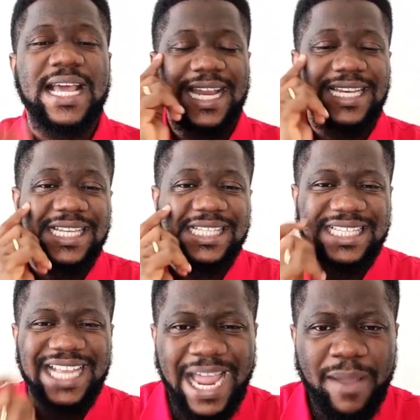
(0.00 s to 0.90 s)
at the
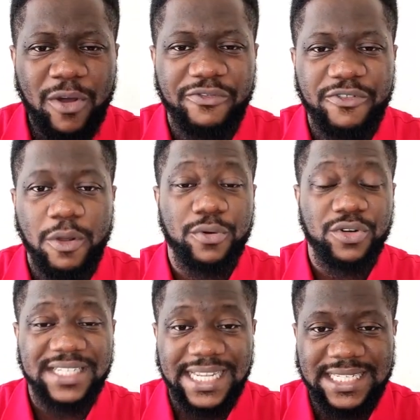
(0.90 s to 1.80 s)
time of your
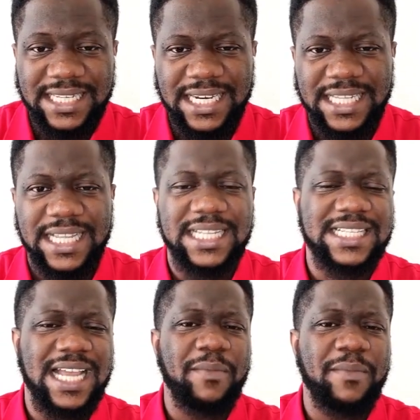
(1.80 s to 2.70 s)
processing it at the
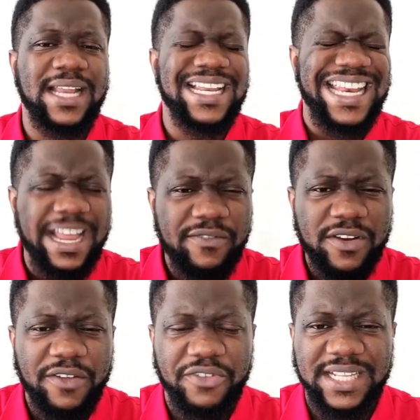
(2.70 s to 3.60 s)
time at the
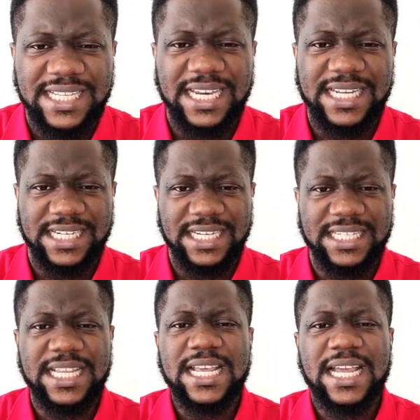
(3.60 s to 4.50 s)
level of your intelligence